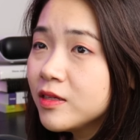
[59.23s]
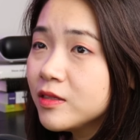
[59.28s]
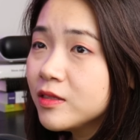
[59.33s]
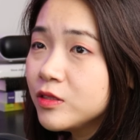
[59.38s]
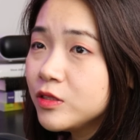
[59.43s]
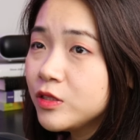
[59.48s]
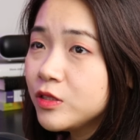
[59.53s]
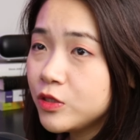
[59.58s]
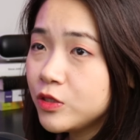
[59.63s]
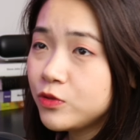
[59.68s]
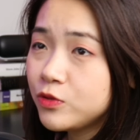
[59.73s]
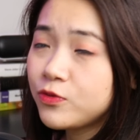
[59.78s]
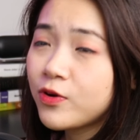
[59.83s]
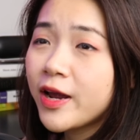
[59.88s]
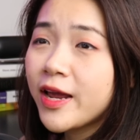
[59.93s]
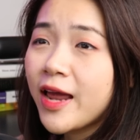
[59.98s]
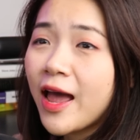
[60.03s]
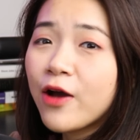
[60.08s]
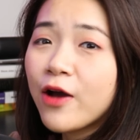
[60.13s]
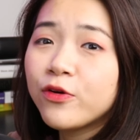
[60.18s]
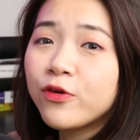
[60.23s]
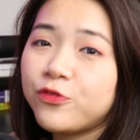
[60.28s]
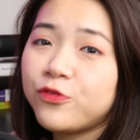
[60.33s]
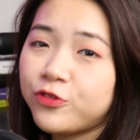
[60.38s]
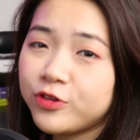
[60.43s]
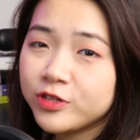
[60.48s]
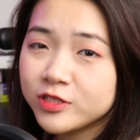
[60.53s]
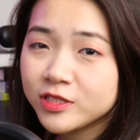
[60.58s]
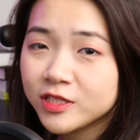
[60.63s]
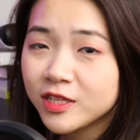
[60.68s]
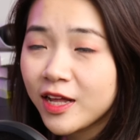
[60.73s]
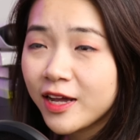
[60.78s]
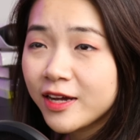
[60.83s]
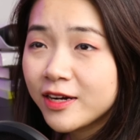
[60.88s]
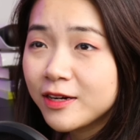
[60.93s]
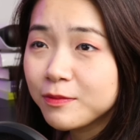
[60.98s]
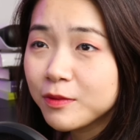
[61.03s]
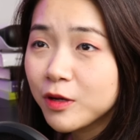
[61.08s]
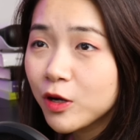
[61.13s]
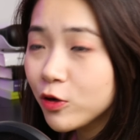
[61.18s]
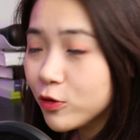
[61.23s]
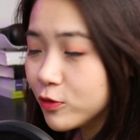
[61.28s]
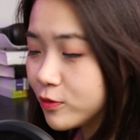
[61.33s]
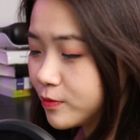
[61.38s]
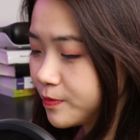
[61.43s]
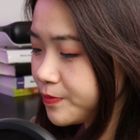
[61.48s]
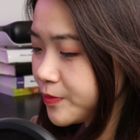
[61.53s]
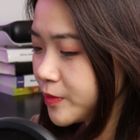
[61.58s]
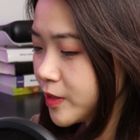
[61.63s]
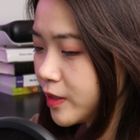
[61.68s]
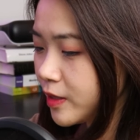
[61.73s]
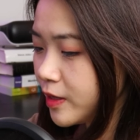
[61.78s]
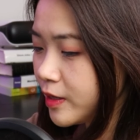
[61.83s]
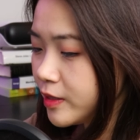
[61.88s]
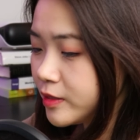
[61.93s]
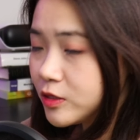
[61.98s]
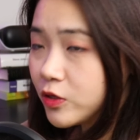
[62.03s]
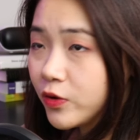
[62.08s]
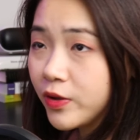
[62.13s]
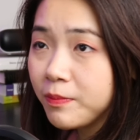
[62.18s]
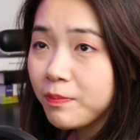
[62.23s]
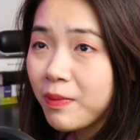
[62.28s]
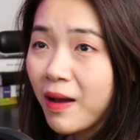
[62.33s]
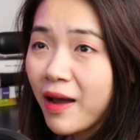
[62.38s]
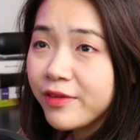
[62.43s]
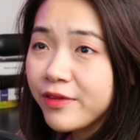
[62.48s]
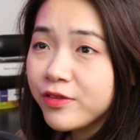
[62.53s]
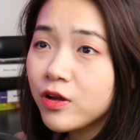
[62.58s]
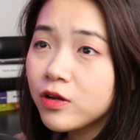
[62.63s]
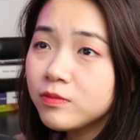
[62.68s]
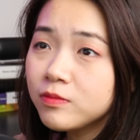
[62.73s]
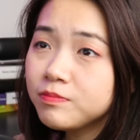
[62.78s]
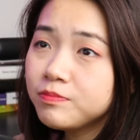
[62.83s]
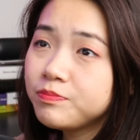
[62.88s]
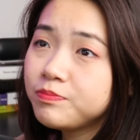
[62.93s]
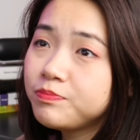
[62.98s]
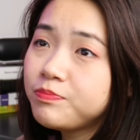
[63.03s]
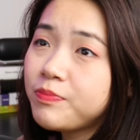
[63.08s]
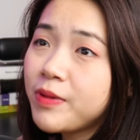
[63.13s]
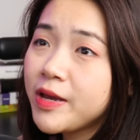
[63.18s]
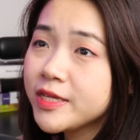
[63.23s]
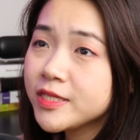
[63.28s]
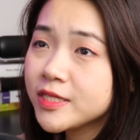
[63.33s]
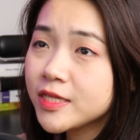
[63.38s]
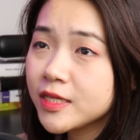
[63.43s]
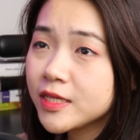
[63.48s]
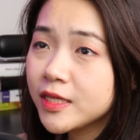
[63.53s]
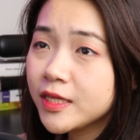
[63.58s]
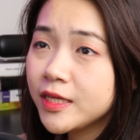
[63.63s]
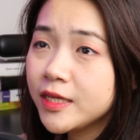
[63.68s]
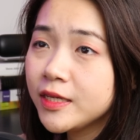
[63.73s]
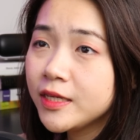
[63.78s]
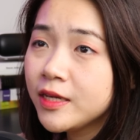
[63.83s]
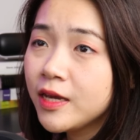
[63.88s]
to write our first line of code. So in Python, basically,